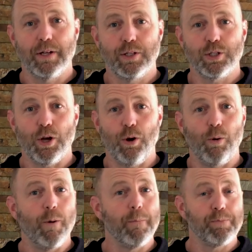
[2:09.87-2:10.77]

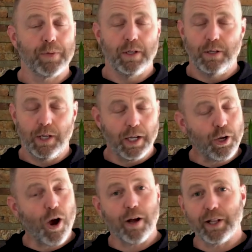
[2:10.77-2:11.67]
So you get a
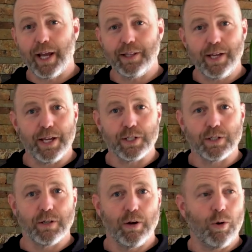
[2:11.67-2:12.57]
card like this,